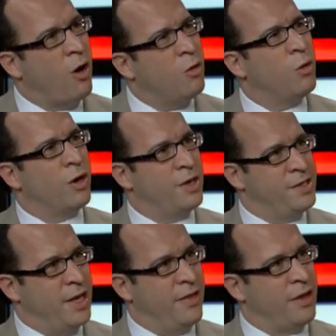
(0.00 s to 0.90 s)
our work as
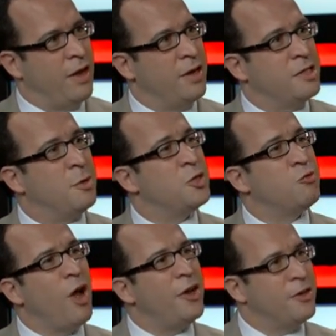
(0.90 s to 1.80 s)
setting the context, because
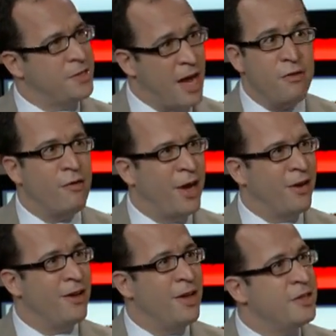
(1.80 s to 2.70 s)
writers, every
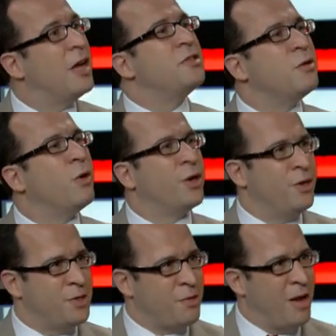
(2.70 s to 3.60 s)
writer, does the work
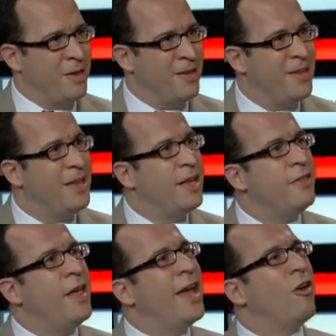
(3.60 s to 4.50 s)
you're describing.
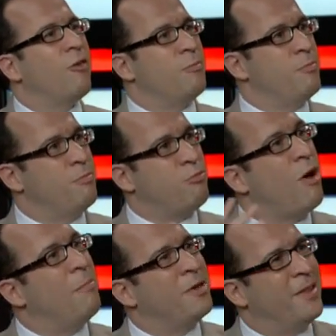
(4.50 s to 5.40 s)
They are
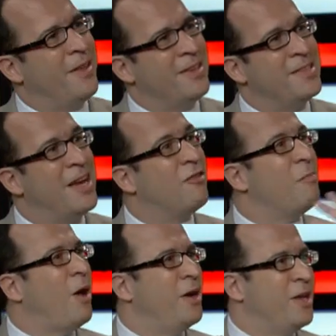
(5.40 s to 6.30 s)
prompting things, they're
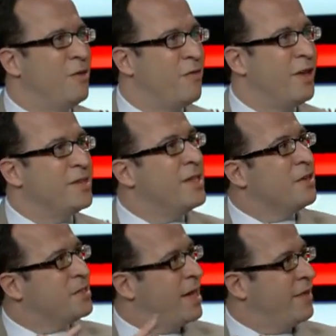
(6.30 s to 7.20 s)
reminding you of things, they're
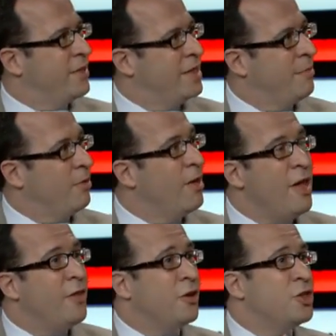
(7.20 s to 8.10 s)
setting the table,
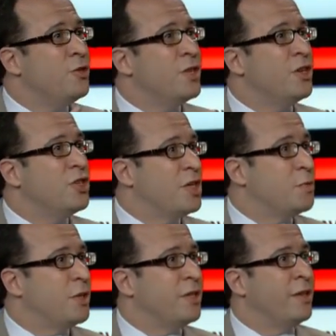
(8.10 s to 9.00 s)
they're choosing just
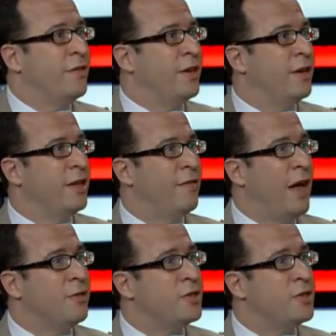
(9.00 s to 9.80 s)
what to leave in and leave out.